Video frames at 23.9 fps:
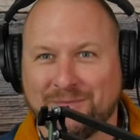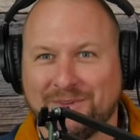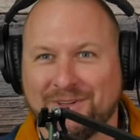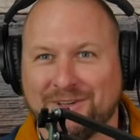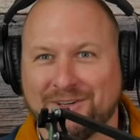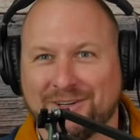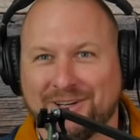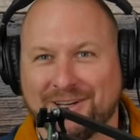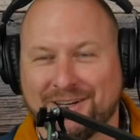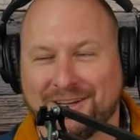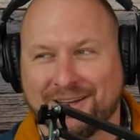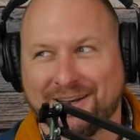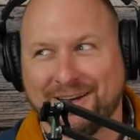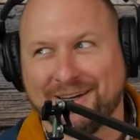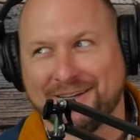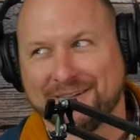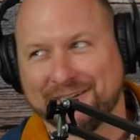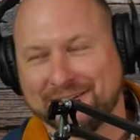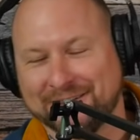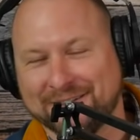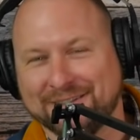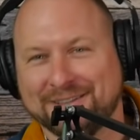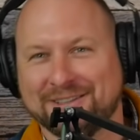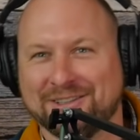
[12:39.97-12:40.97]
You're like,
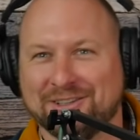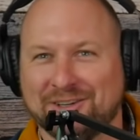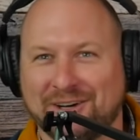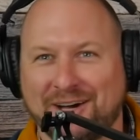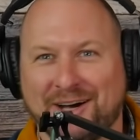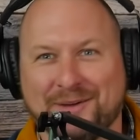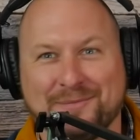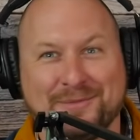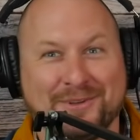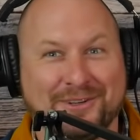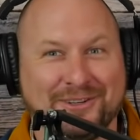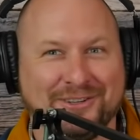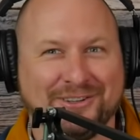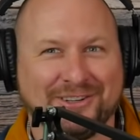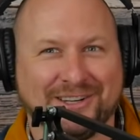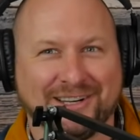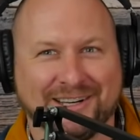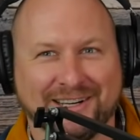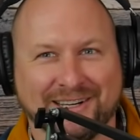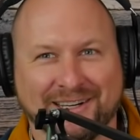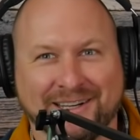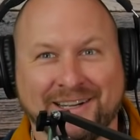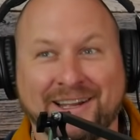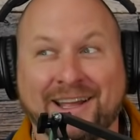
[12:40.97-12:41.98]
hey, I'm the new
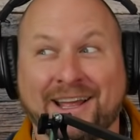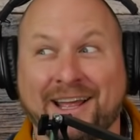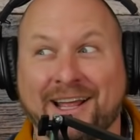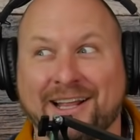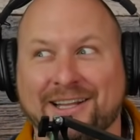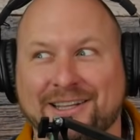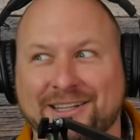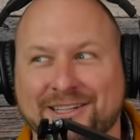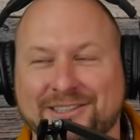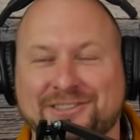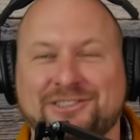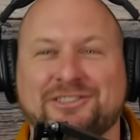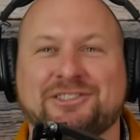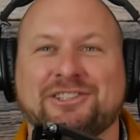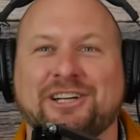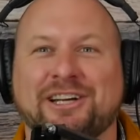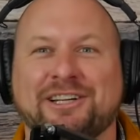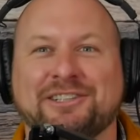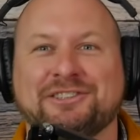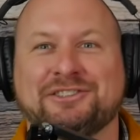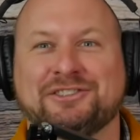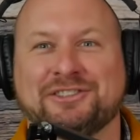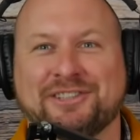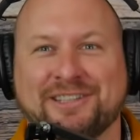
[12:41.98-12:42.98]
guy. Let's
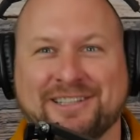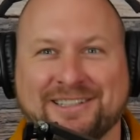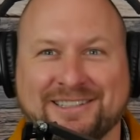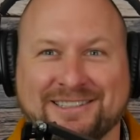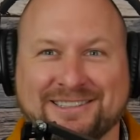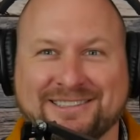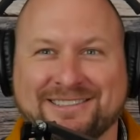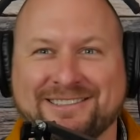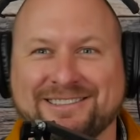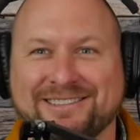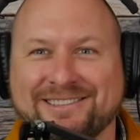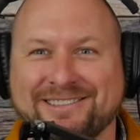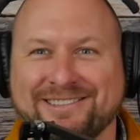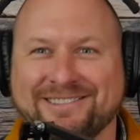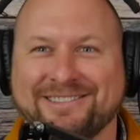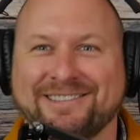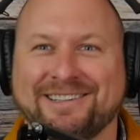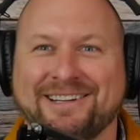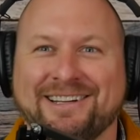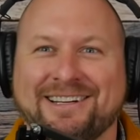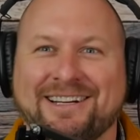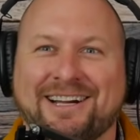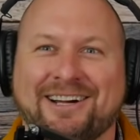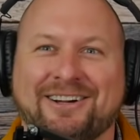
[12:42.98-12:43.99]
change things.
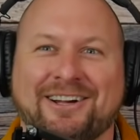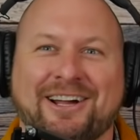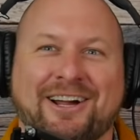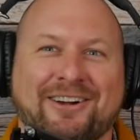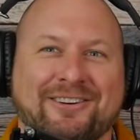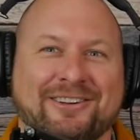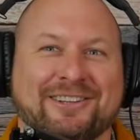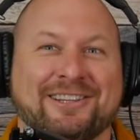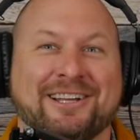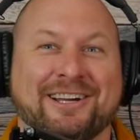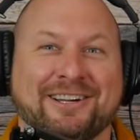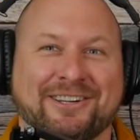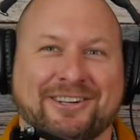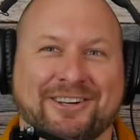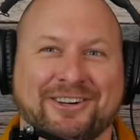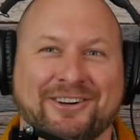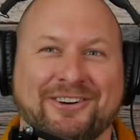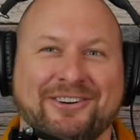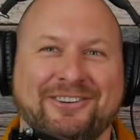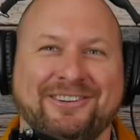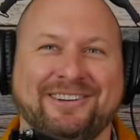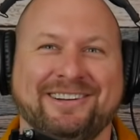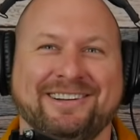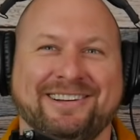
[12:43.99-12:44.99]
How how did that go?